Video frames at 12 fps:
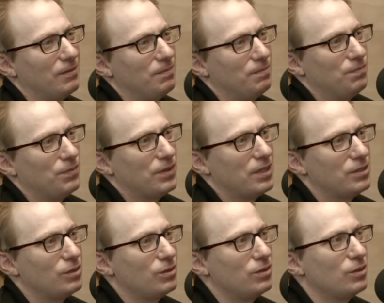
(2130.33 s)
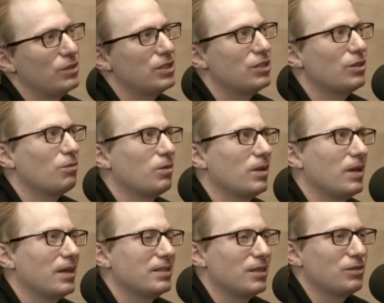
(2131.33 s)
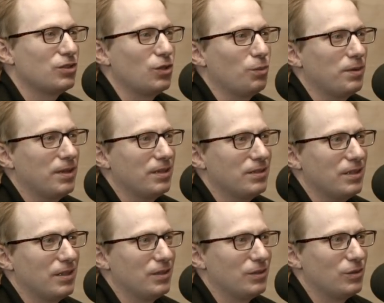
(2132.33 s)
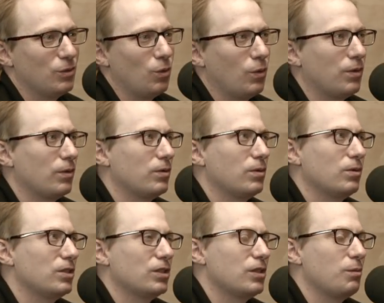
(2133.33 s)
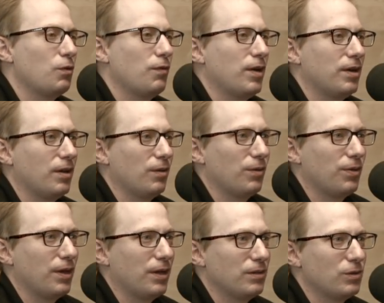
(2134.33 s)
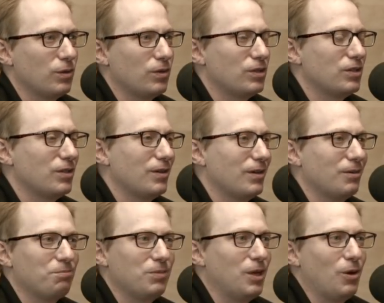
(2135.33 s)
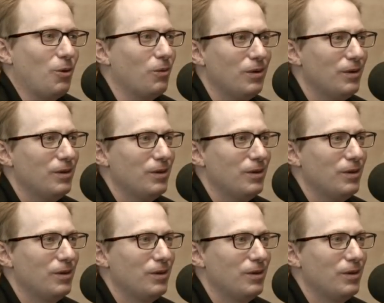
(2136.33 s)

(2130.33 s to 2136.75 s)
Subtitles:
Because they're just going to realize how stupid this is, or they're just going to move on to other things, or they're just going to, you know,